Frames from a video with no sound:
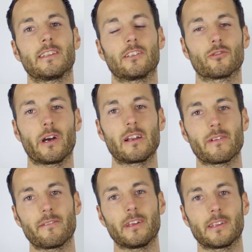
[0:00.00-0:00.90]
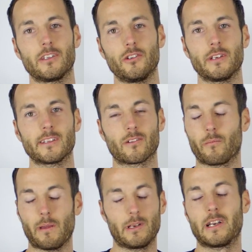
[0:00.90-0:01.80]
They try and renovate the units, or
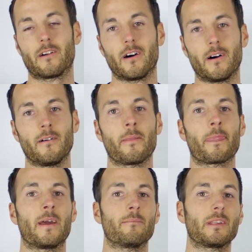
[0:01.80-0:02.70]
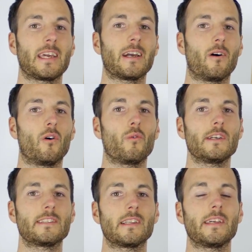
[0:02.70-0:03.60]
maybe not at all, but they
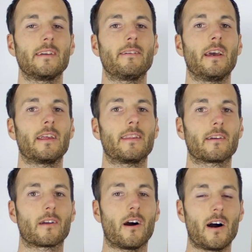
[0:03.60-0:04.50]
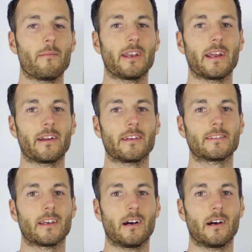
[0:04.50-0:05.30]
always leave the common areas